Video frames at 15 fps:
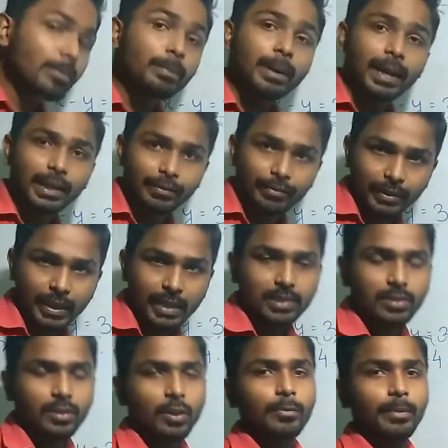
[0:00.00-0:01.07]
of
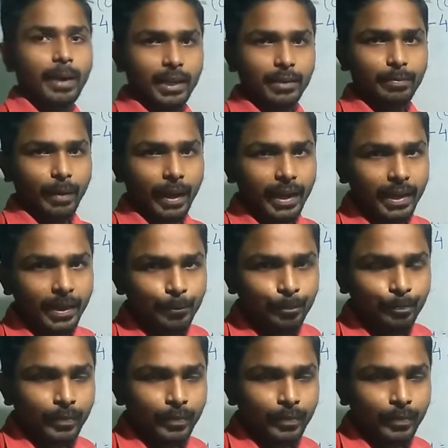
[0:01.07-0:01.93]
verification or verify,